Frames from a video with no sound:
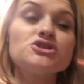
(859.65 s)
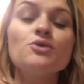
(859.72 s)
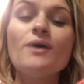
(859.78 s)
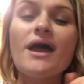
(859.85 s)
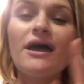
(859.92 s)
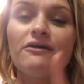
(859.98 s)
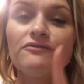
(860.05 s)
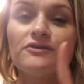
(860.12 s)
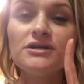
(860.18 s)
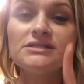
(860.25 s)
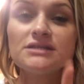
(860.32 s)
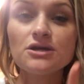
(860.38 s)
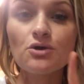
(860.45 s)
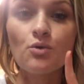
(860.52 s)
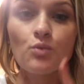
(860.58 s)
So every
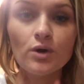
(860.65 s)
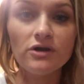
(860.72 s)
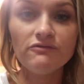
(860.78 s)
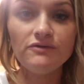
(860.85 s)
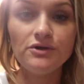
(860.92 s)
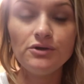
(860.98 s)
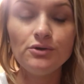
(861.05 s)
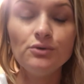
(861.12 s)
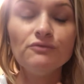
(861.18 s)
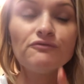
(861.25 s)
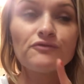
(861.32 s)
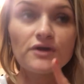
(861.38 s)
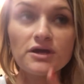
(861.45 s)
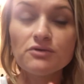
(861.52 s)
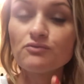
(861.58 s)
single one of you
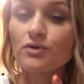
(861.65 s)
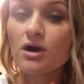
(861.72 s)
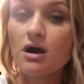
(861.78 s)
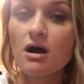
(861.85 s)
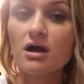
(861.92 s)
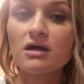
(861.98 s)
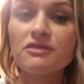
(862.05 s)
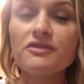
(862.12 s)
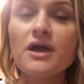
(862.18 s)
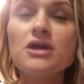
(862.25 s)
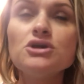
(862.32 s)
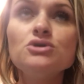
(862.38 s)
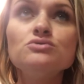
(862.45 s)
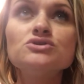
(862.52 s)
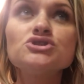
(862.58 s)
freaking rock.
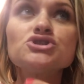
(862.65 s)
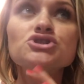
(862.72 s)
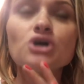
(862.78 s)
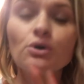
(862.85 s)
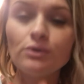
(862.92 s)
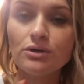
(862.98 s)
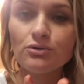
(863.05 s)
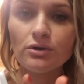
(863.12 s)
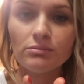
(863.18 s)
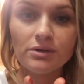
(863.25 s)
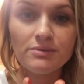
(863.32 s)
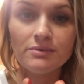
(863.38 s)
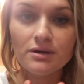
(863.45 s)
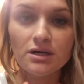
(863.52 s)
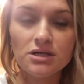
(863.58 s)
Thank you so
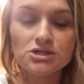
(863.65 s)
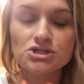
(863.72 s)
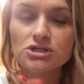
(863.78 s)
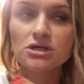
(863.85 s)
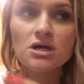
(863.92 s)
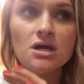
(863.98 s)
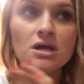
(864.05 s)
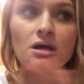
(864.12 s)
incredibly much.